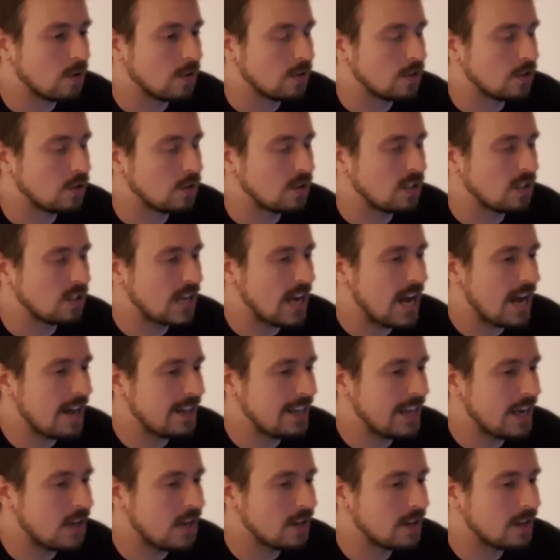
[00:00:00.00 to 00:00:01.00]
to cut
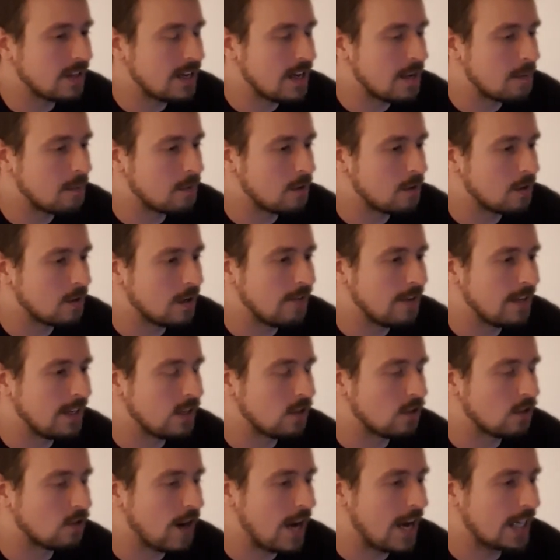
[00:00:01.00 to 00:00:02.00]
down the number of
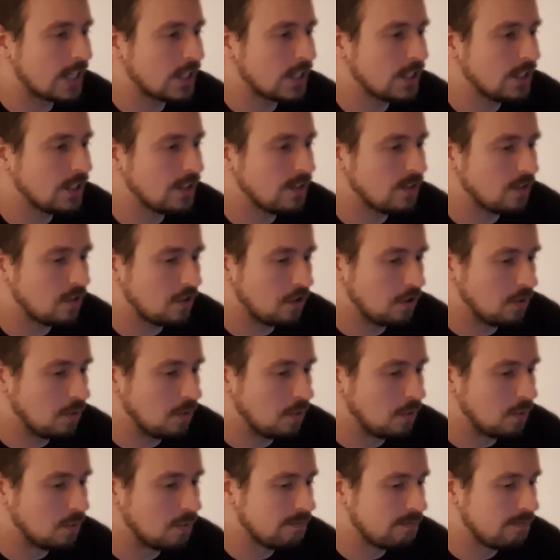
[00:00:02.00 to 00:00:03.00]
interactions
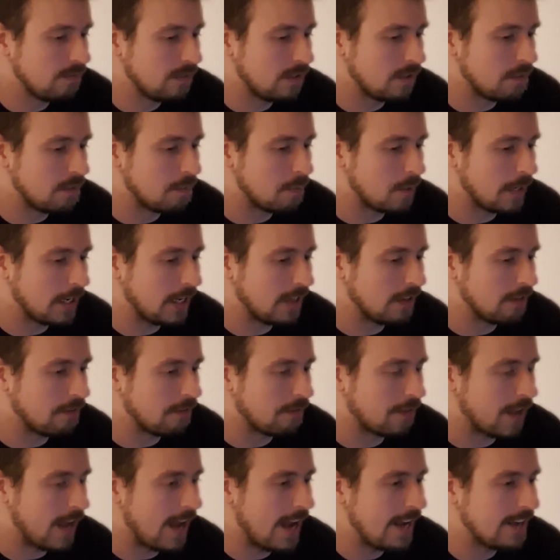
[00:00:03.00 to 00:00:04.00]
to booking the
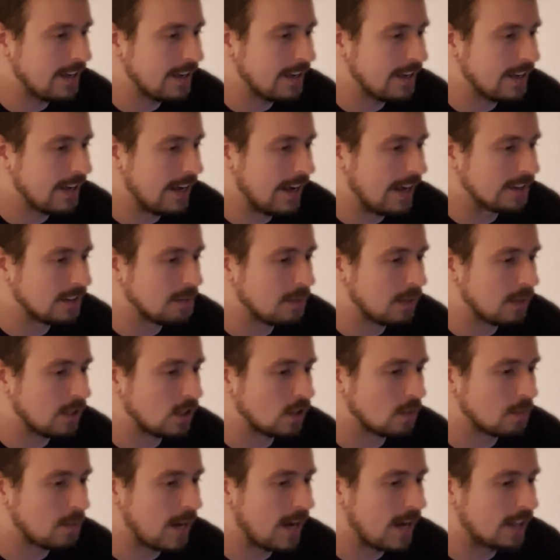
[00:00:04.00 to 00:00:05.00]
flight as much
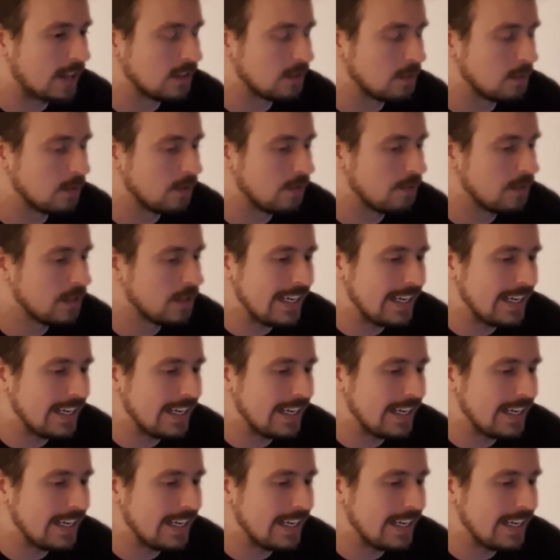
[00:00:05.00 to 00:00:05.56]
as possible.